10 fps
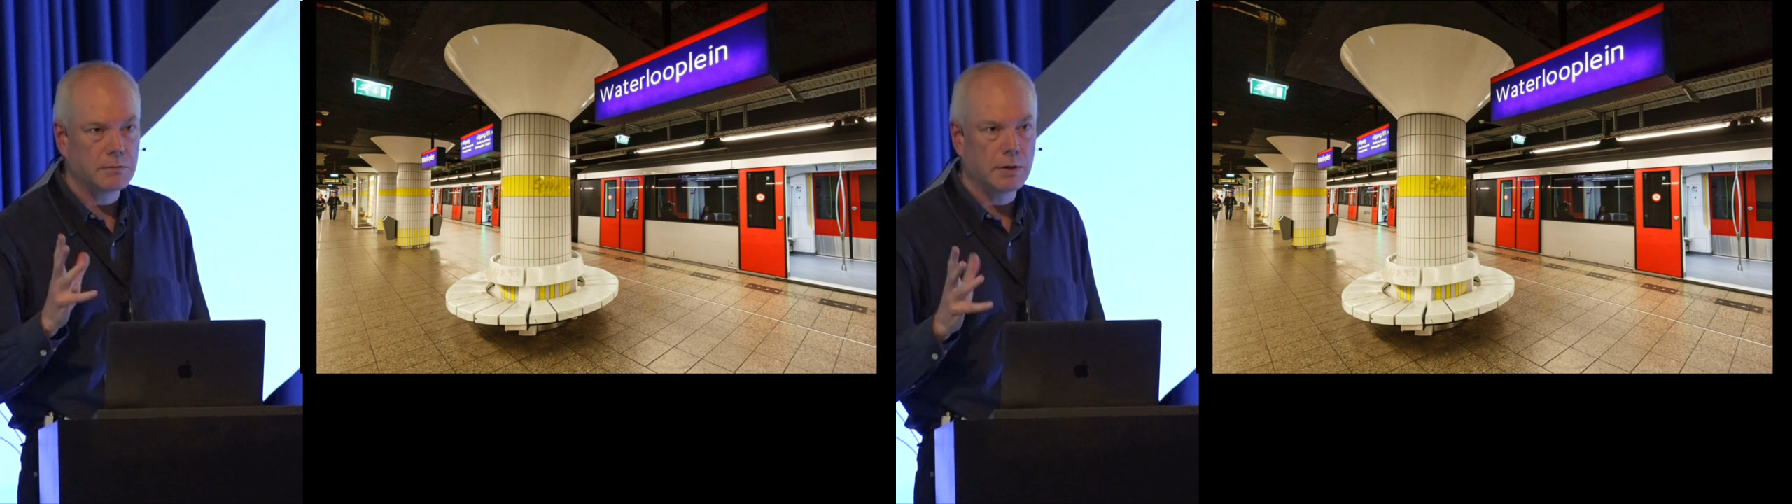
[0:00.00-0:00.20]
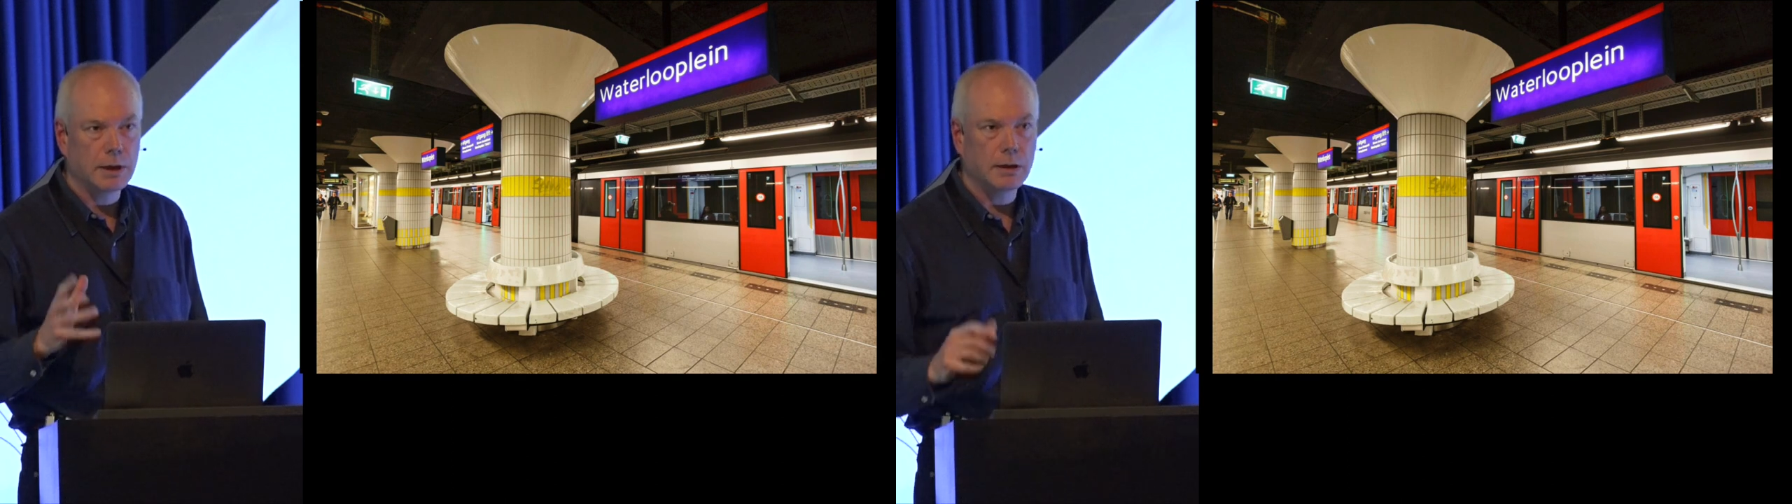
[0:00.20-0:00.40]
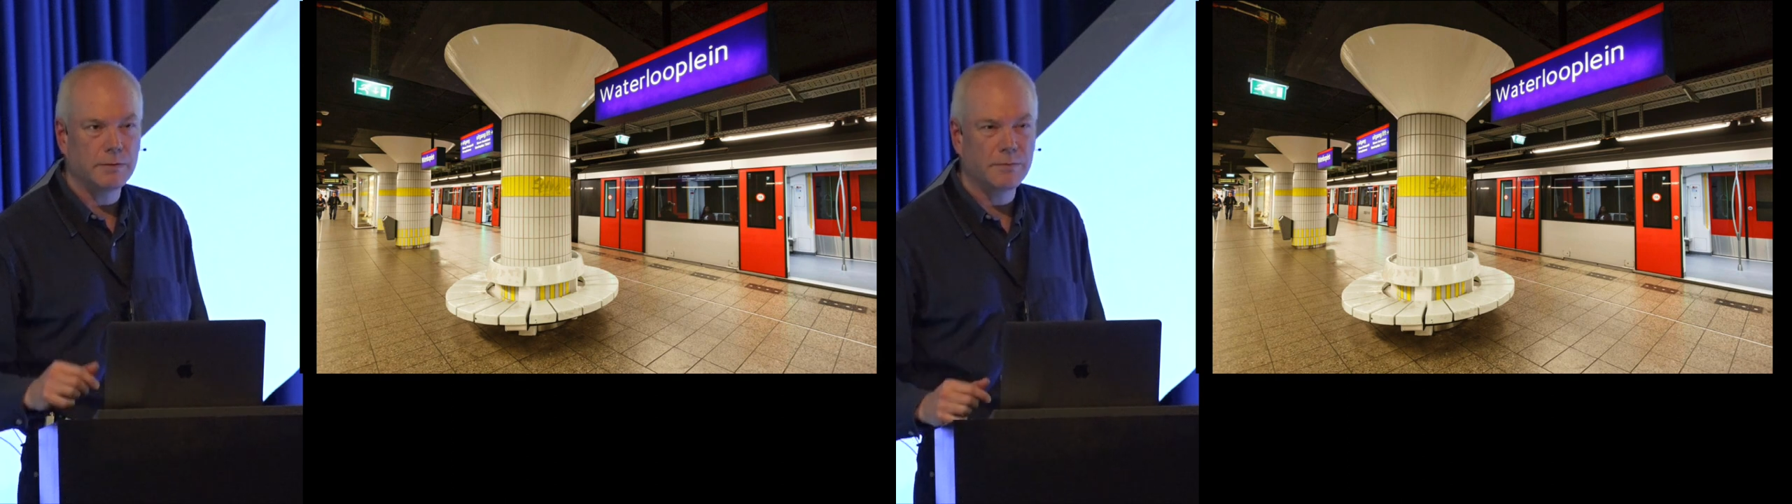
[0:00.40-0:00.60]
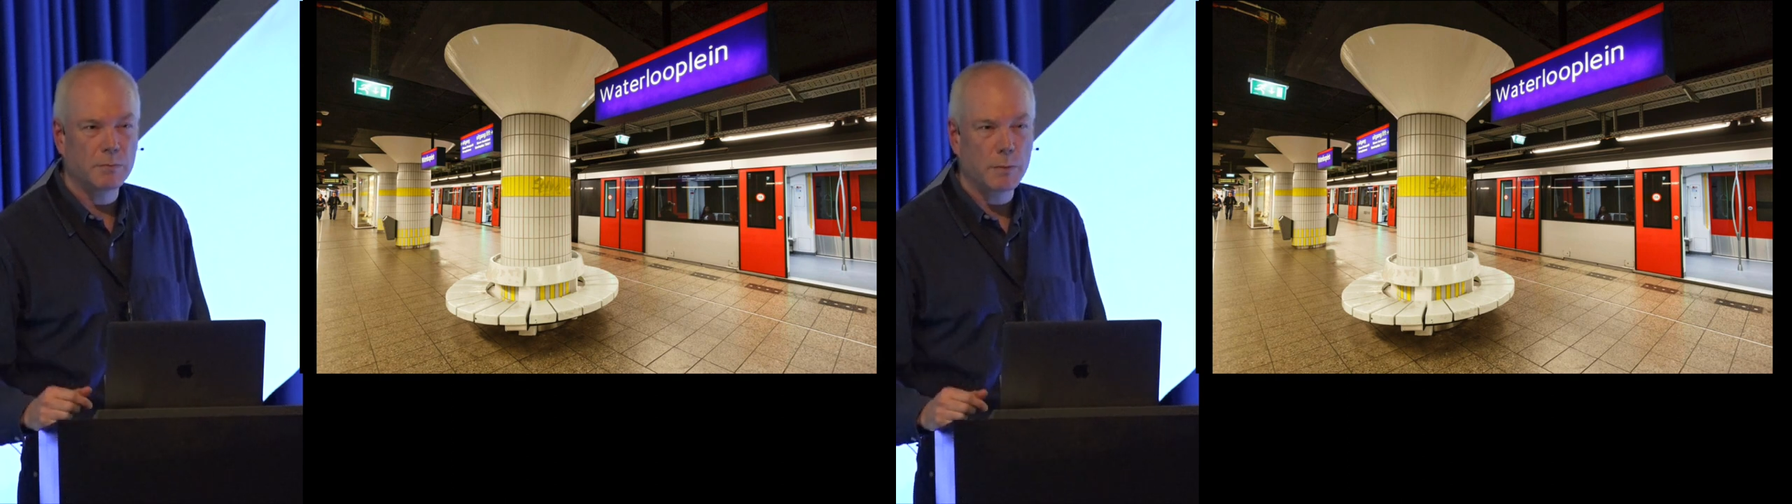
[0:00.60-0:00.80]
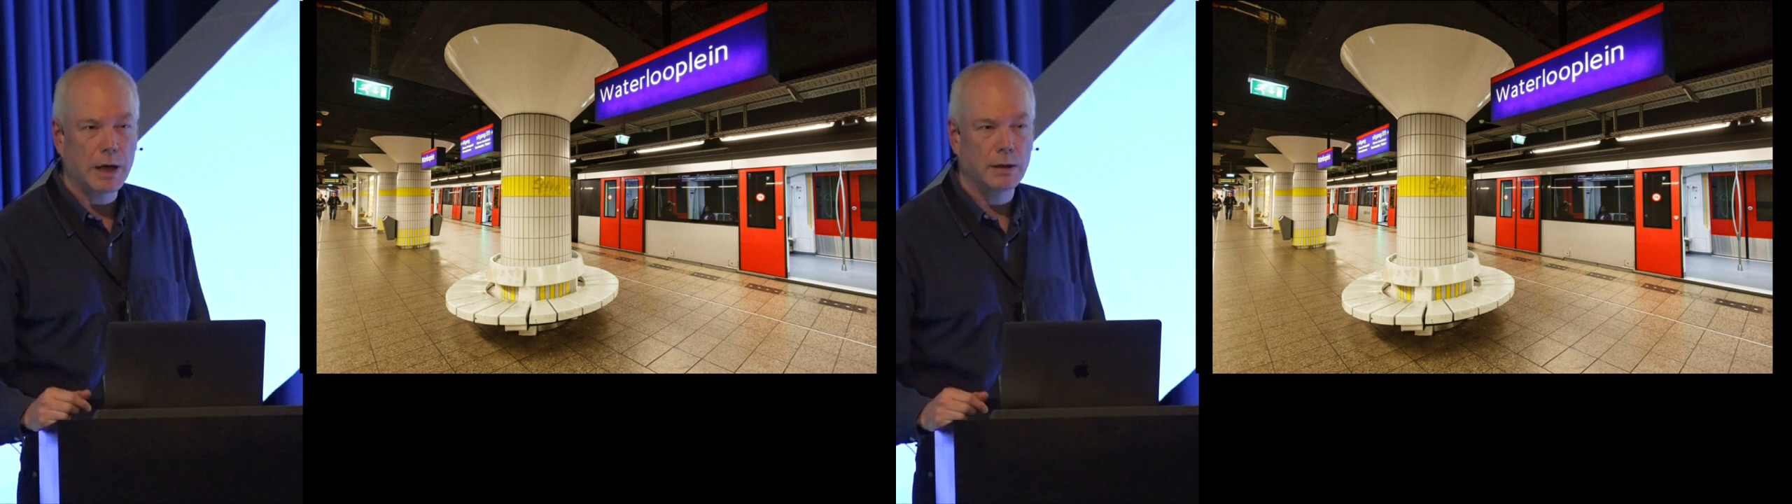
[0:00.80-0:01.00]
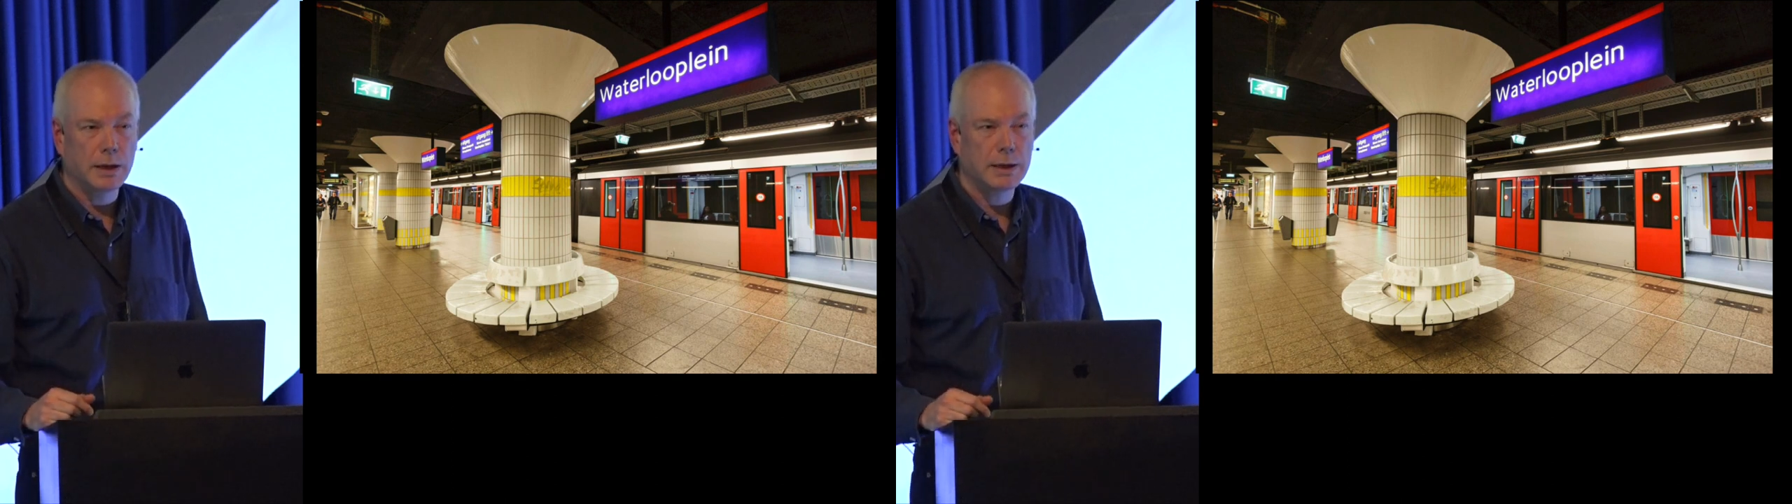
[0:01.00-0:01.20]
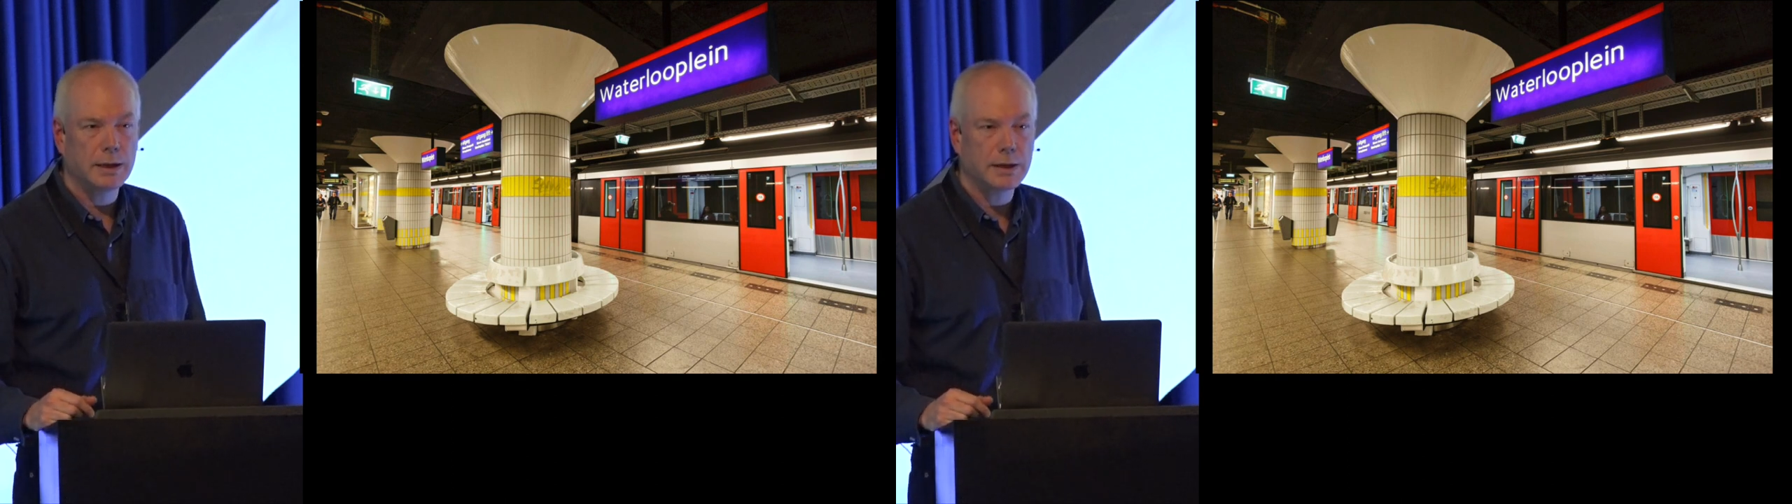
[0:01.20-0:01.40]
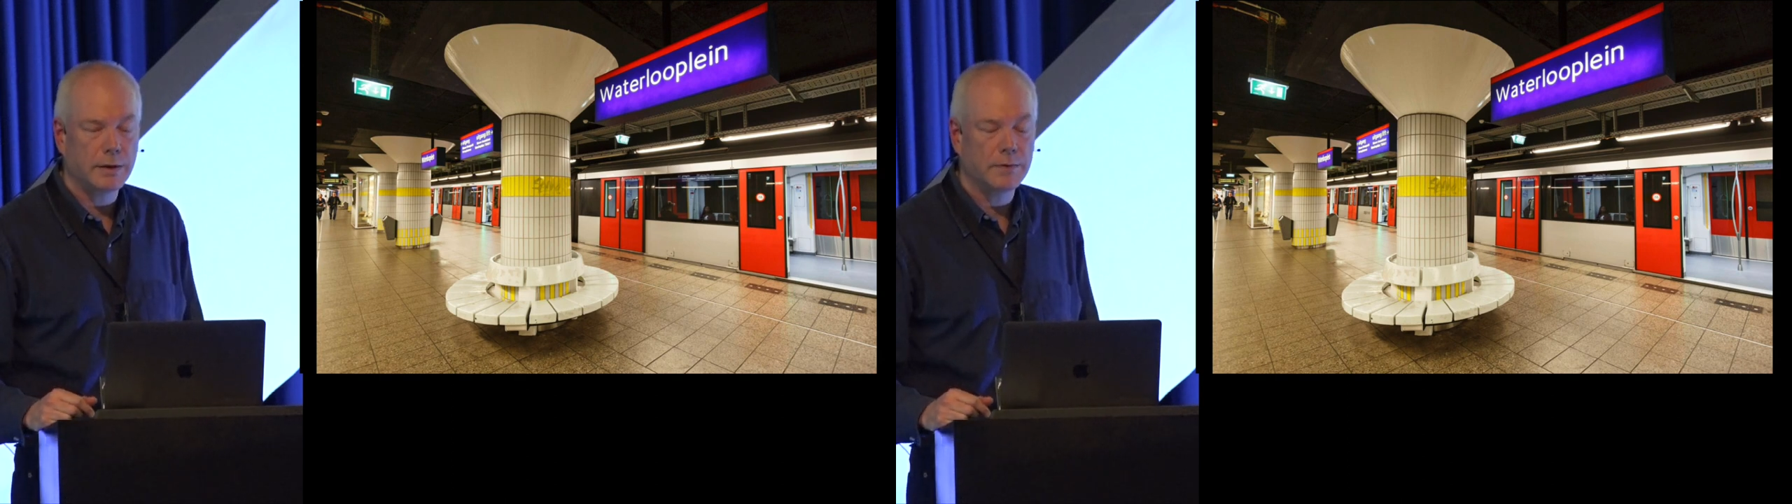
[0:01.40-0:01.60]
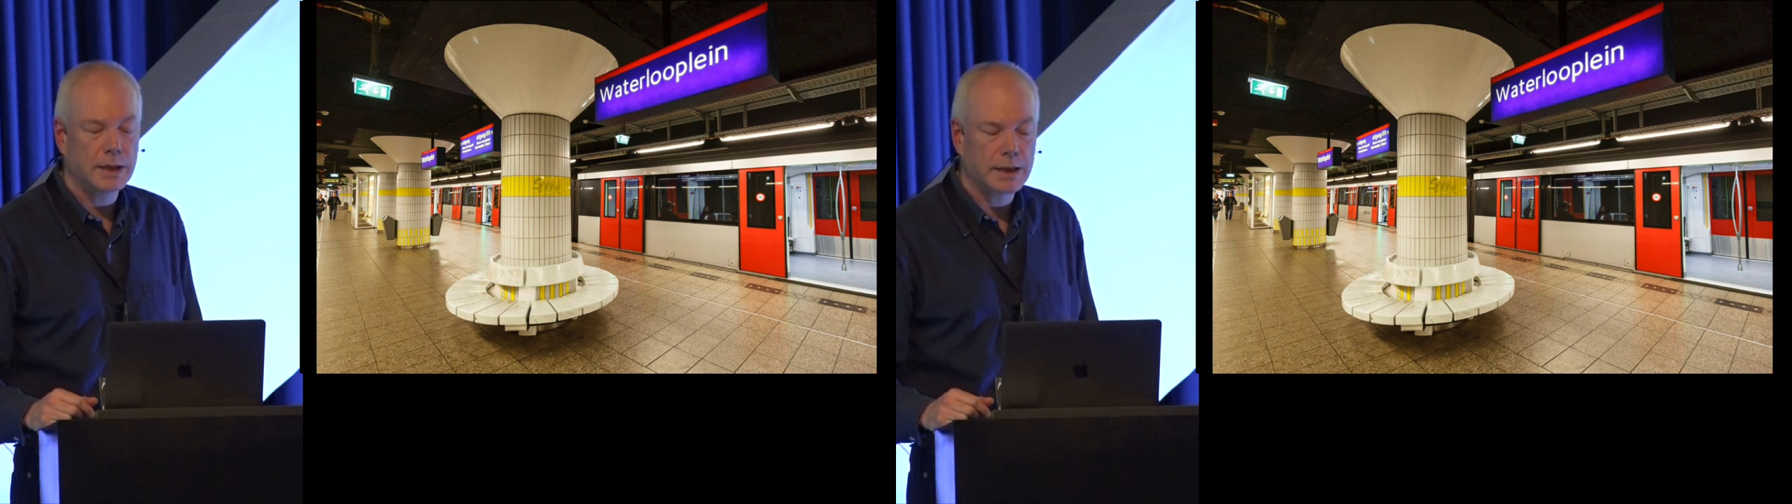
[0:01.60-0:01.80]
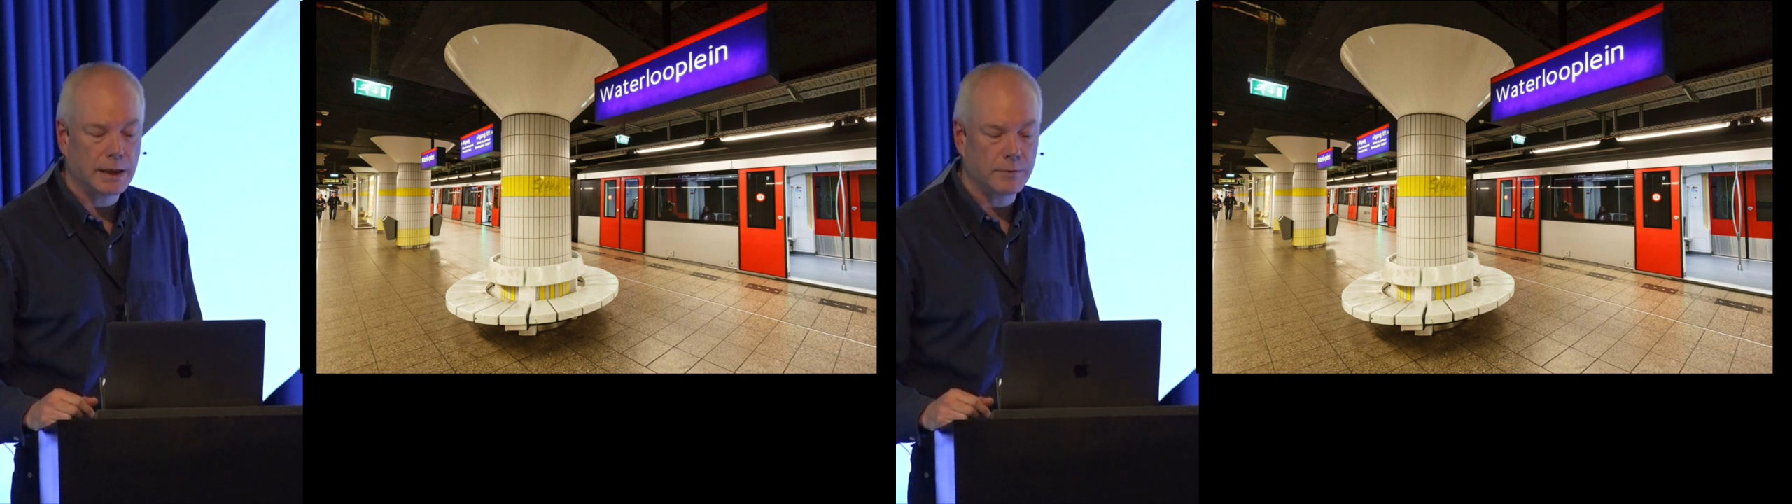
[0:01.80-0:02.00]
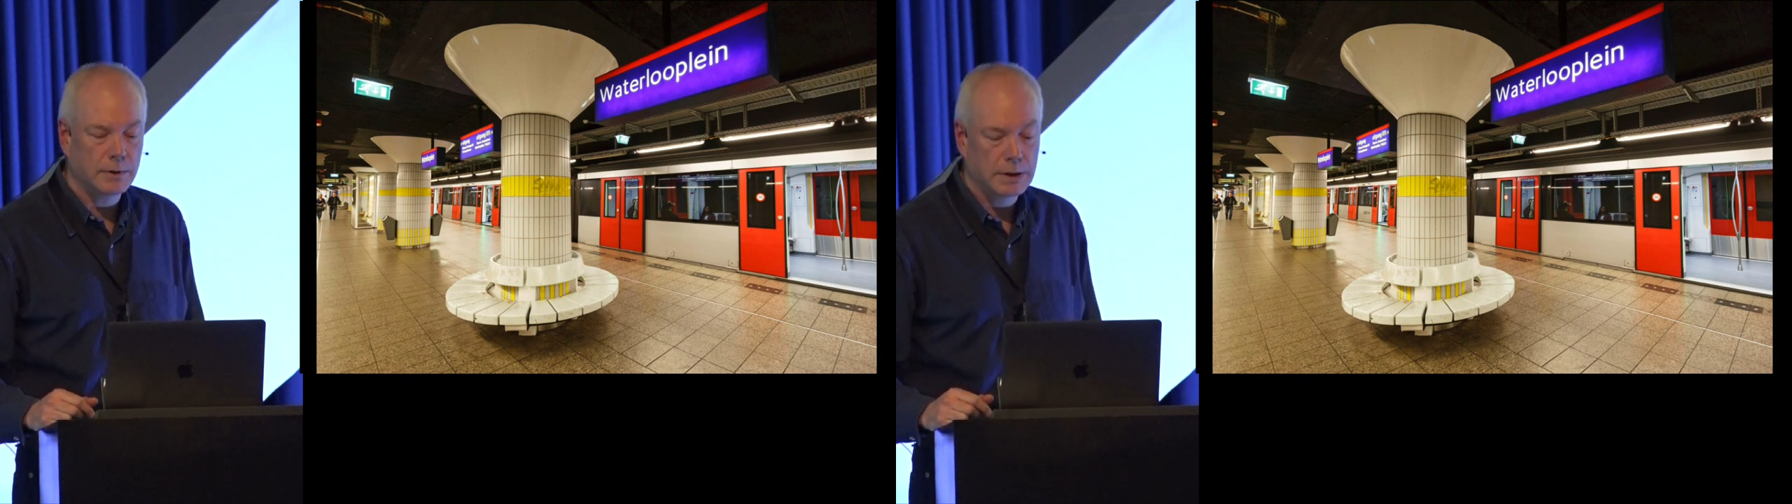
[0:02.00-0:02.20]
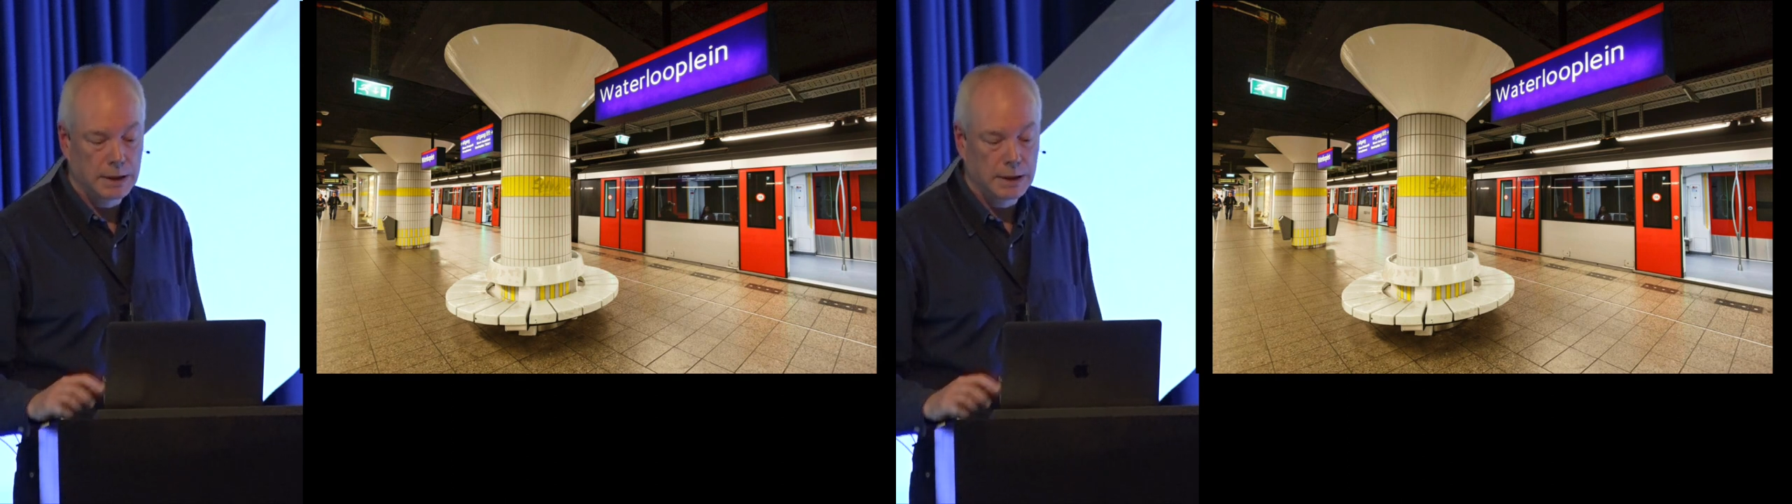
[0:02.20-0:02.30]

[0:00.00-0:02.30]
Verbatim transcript: uh, from about 1977